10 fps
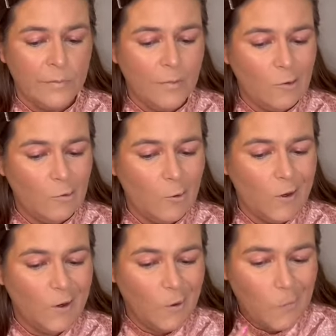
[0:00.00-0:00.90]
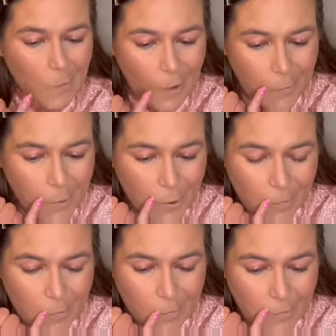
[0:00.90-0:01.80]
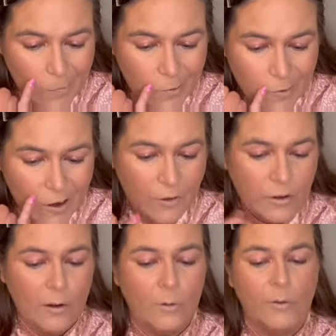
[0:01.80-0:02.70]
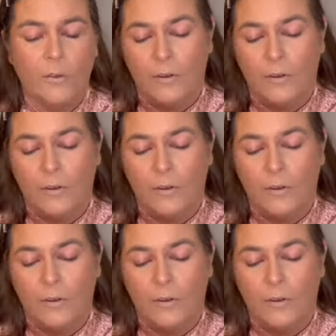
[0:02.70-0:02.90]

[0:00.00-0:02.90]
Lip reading: Not ruined it by putting eyeshadows